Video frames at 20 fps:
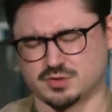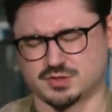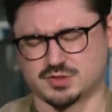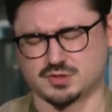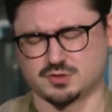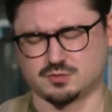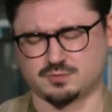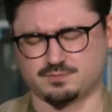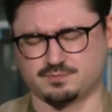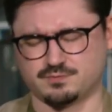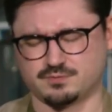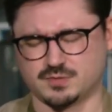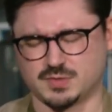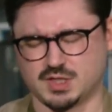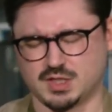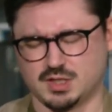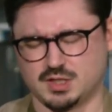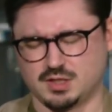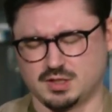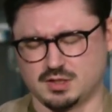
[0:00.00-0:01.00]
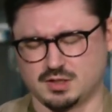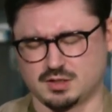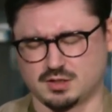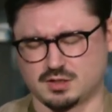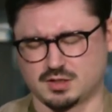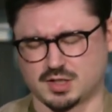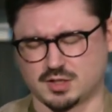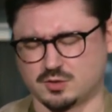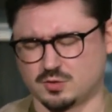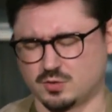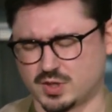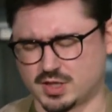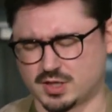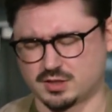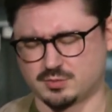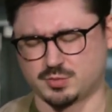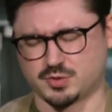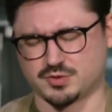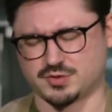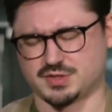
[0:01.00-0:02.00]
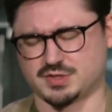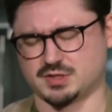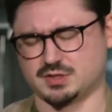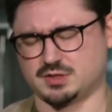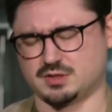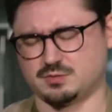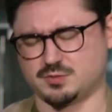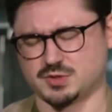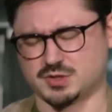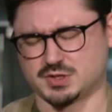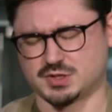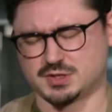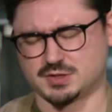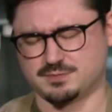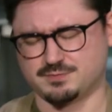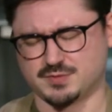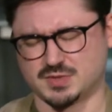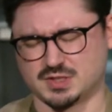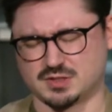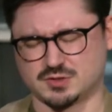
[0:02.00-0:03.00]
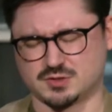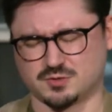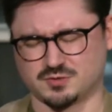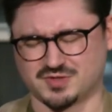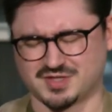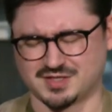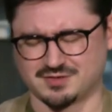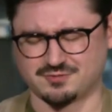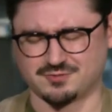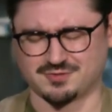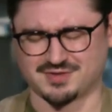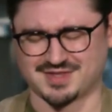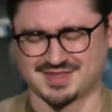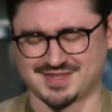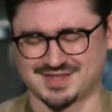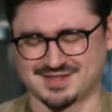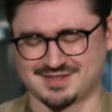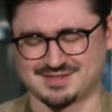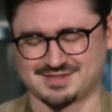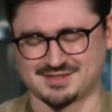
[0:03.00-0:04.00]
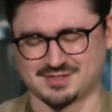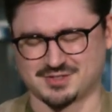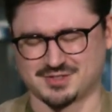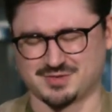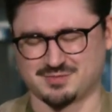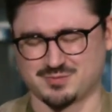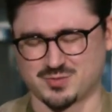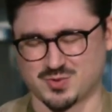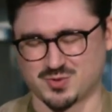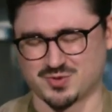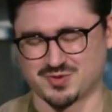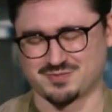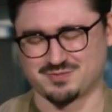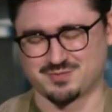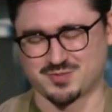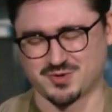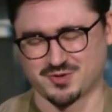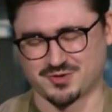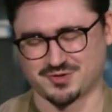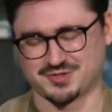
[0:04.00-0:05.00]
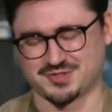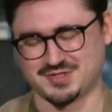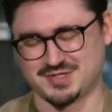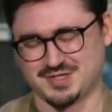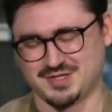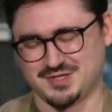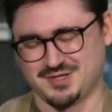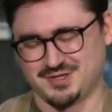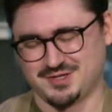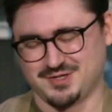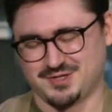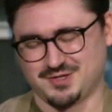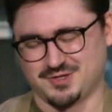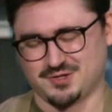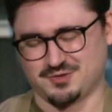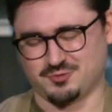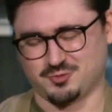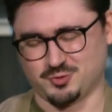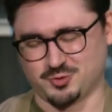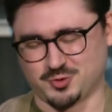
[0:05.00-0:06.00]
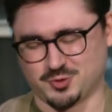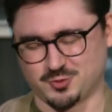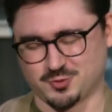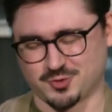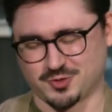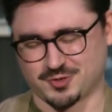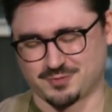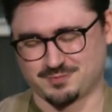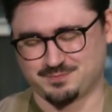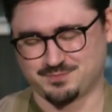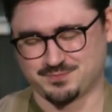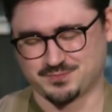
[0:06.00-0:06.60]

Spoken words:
And so I know I personally am just so thankful that that is such an important part of who you are,